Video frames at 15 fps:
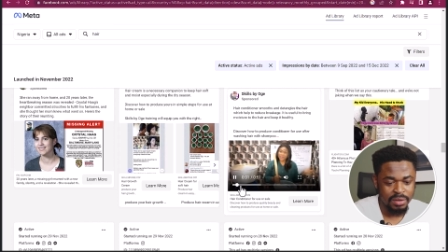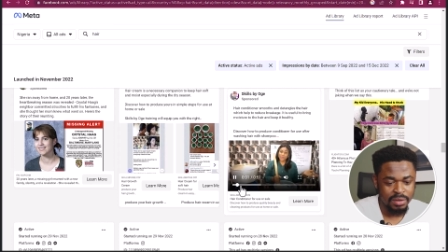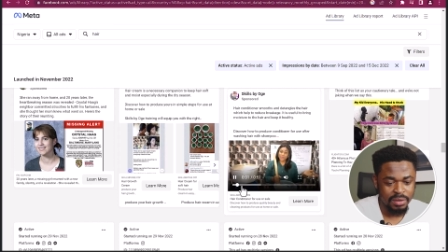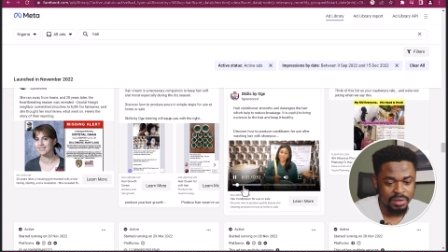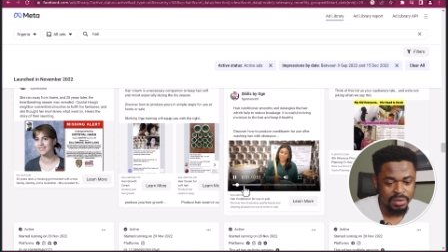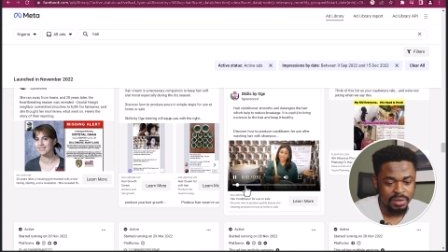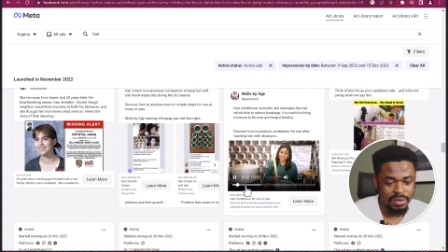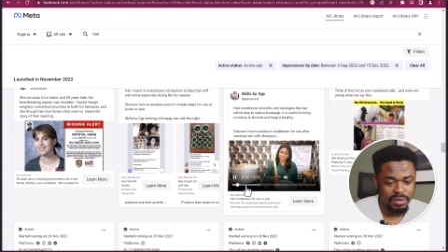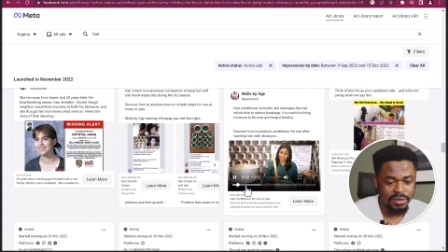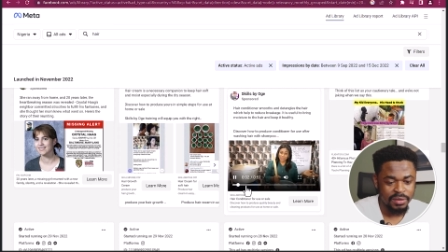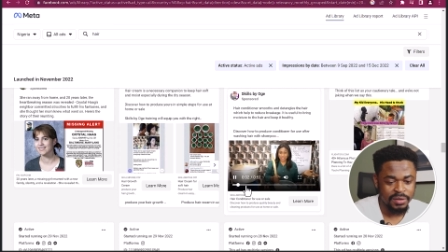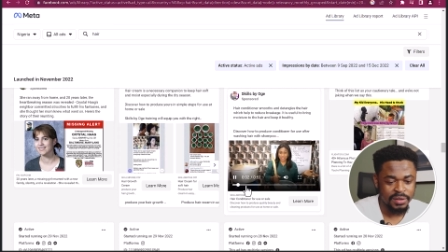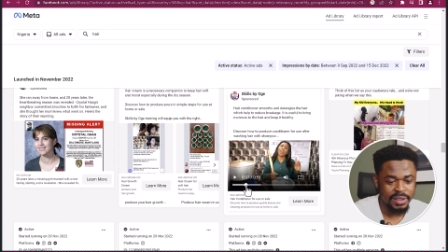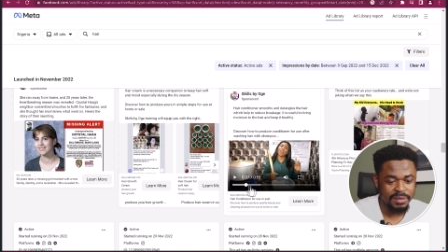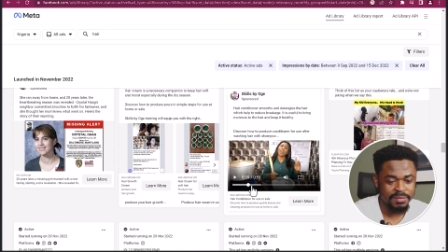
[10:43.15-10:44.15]
Grace
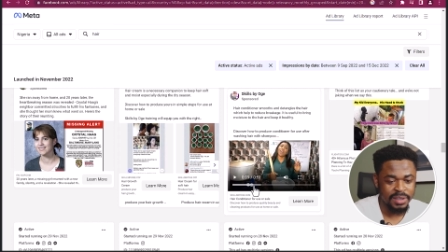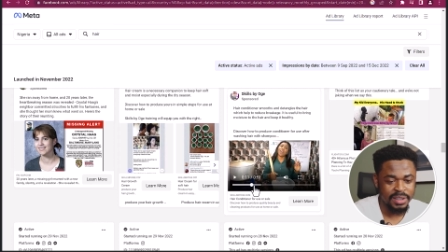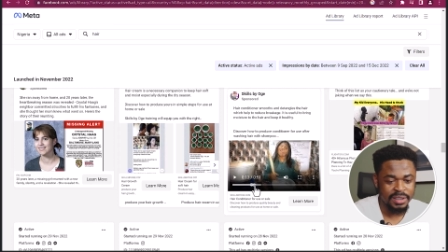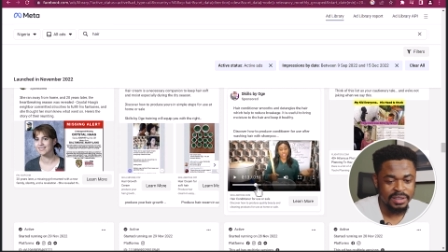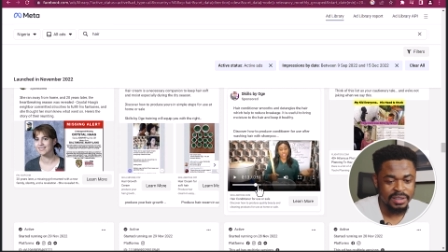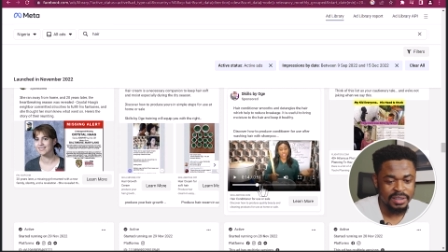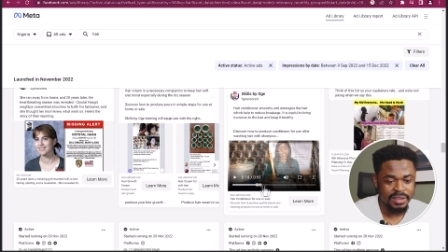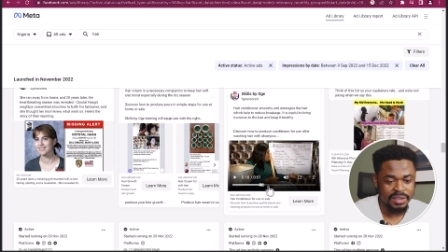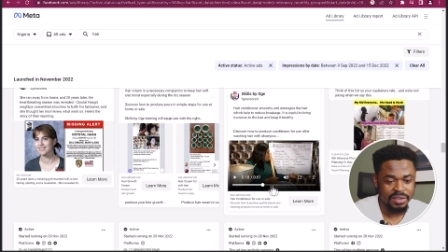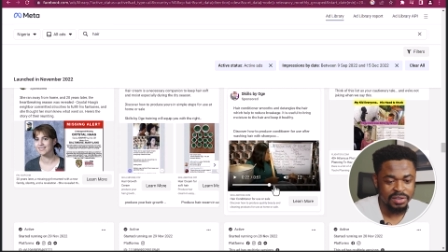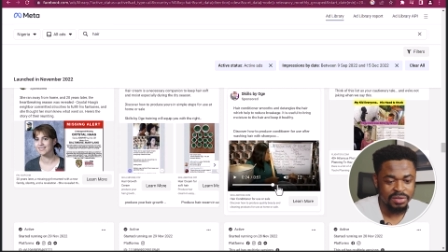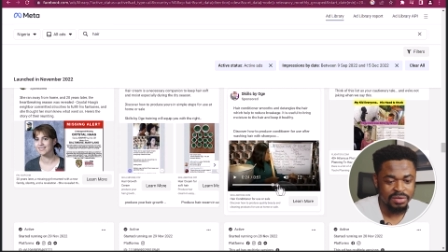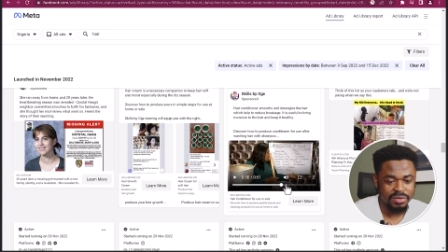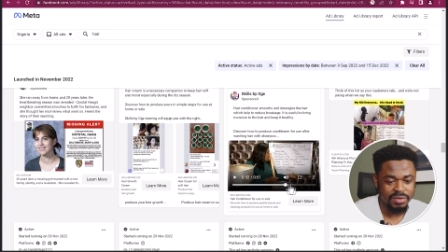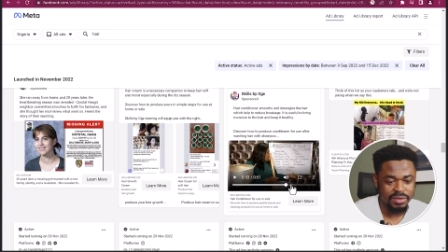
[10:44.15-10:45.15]
You can marketing her
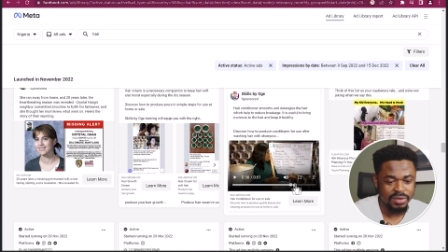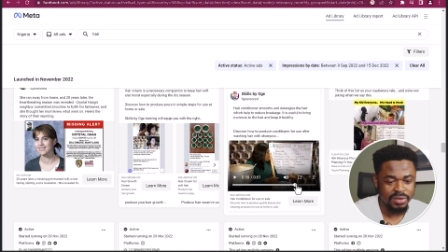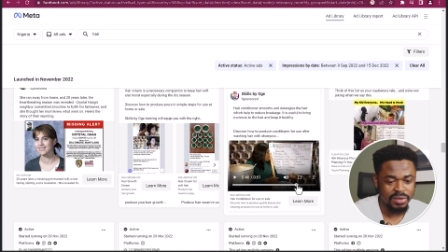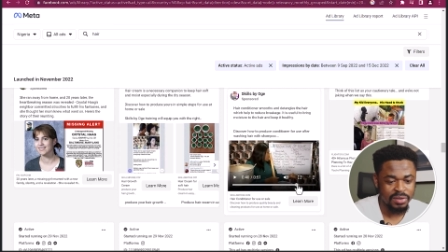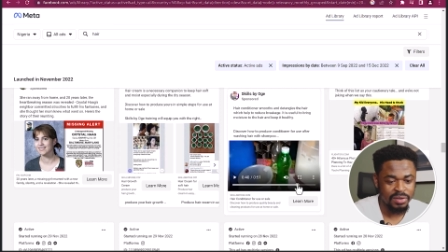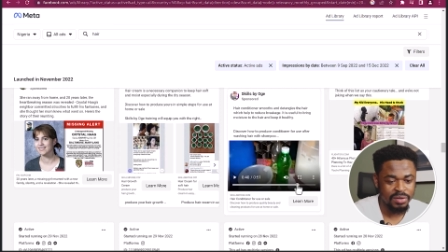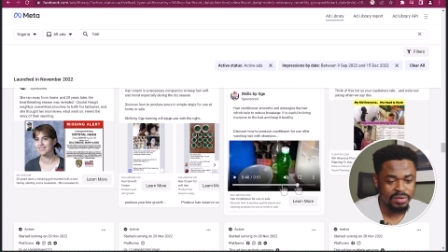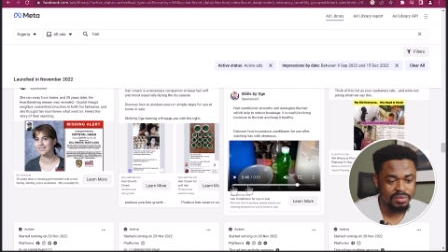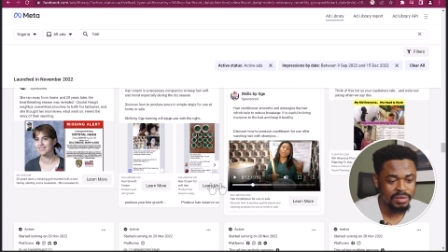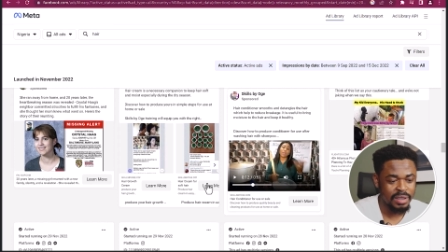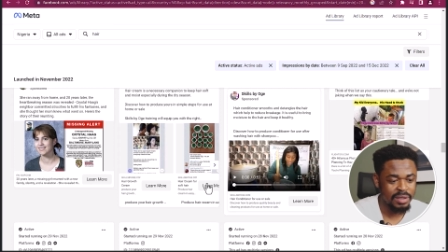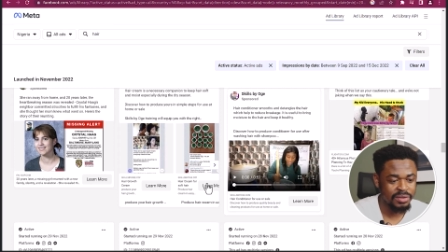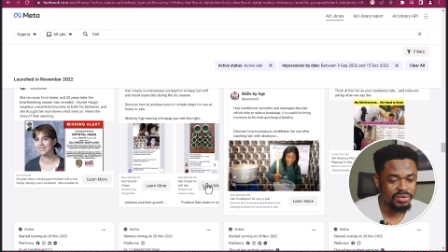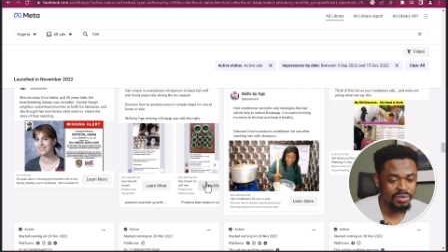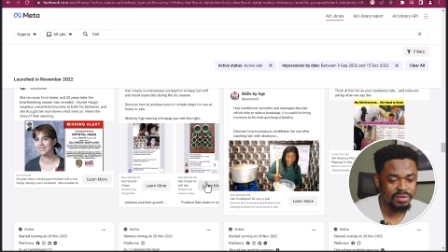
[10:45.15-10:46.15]
skill. So
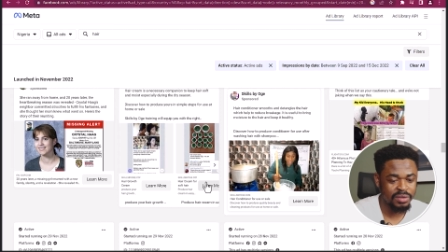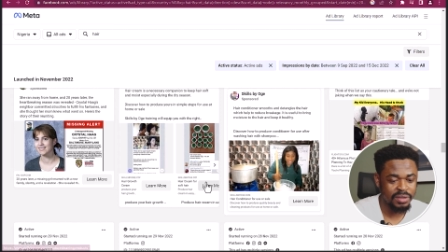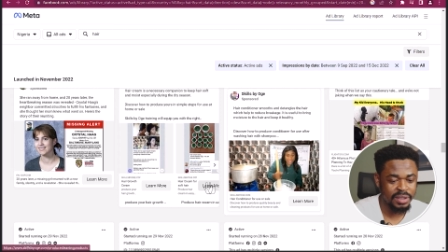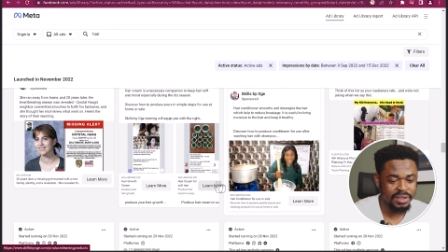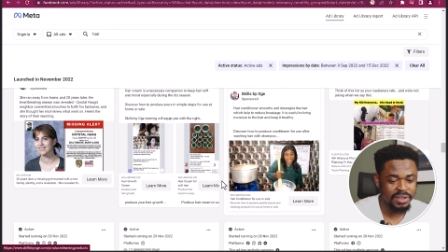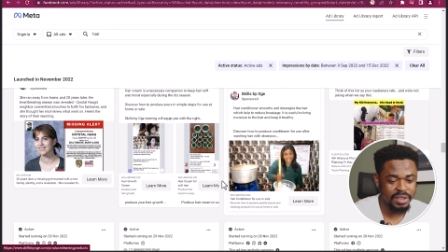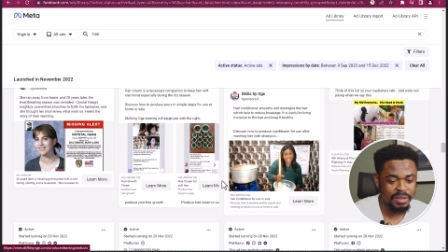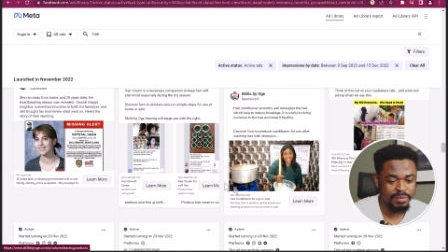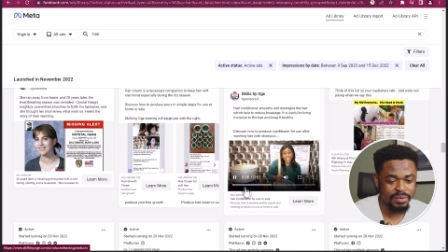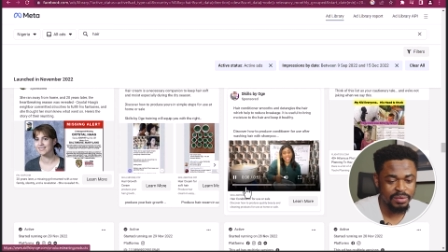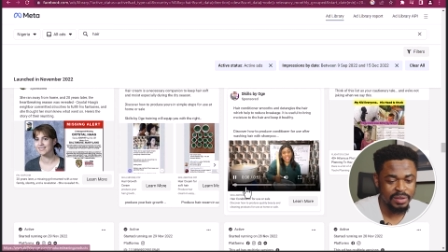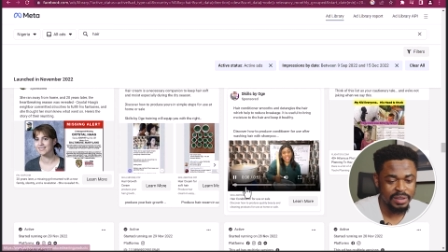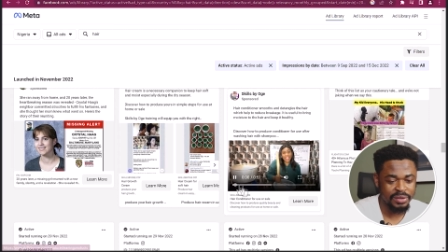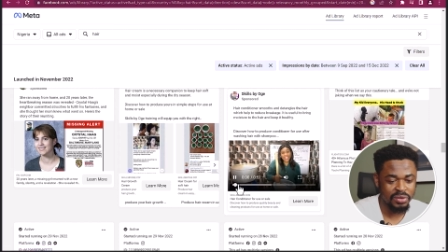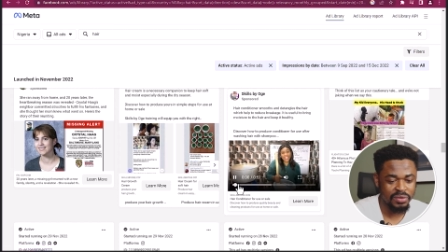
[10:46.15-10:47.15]
how to create
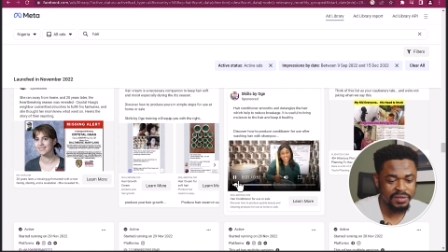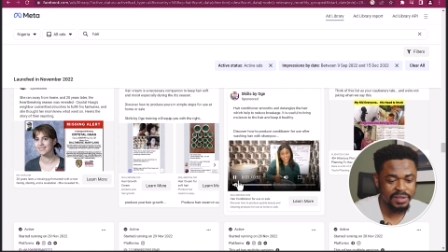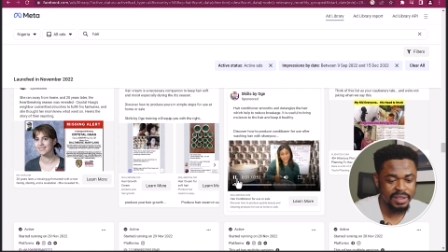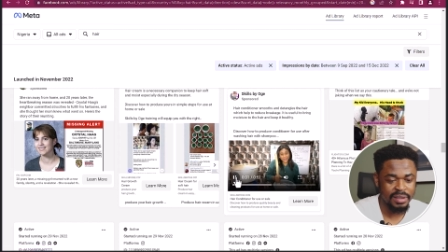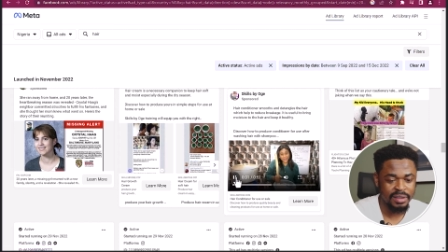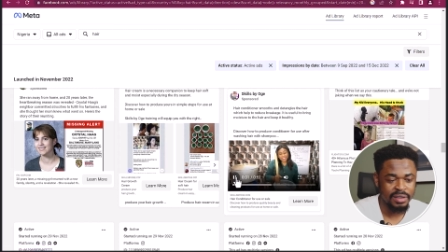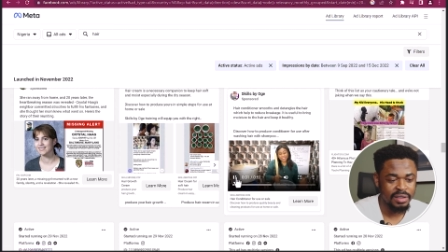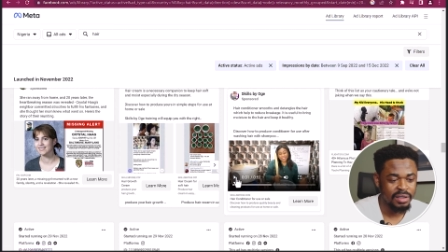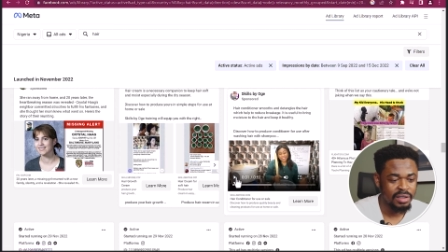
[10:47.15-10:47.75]
shampoo and all of that.